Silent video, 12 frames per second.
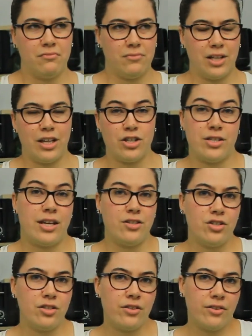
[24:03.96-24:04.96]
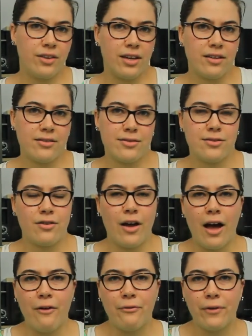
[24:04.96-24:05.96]
the essential things to
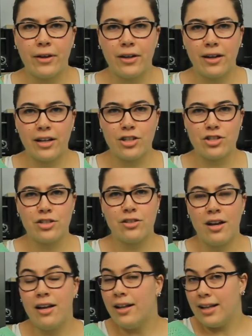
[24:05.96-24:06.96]
have in the kitchen,